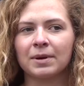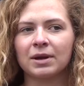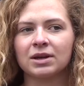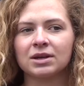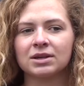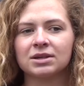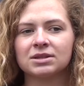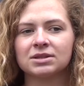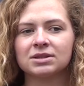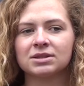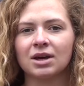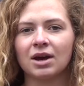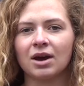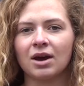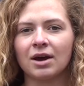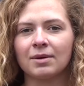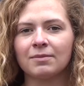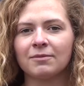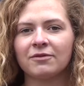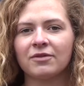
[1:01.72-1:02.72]
because
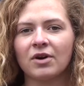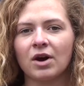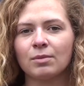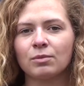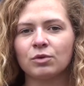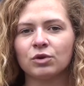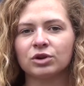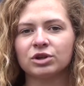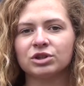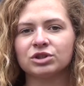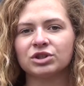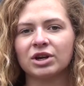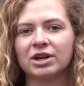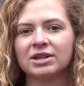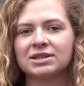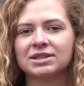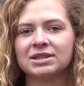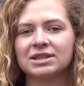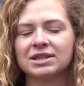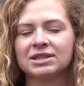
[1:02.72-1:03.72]
I'm far more
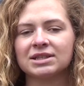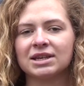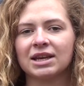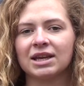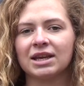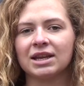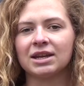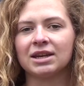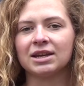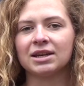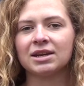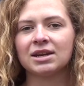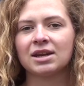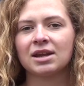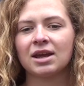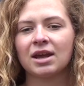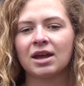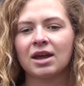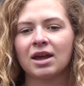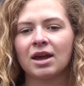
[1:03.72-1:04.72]
interested in
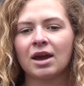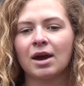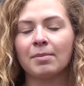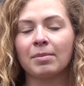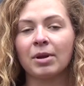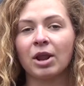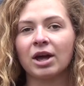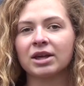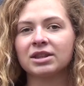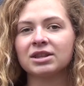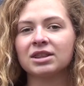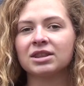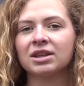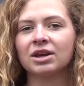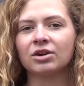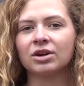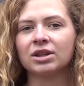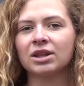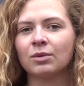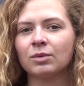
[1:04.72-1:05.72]
applying the
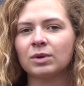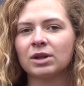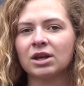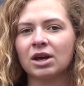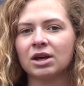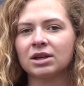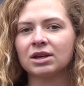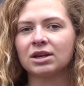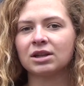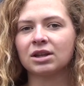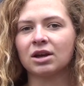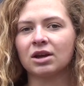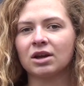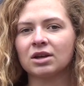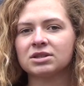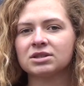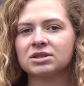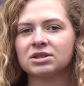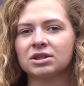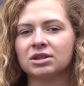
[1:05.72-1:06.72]
theory that we learn in
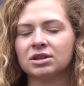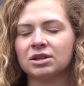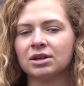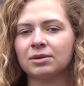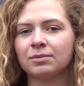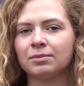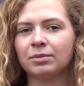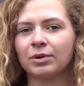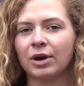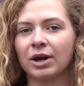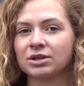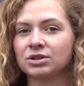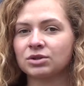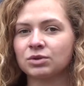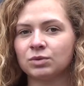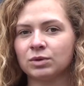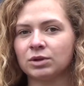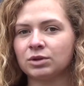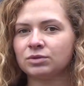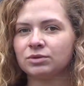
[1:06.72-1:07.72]
class to the
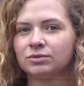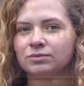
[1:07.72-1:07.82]
practical world.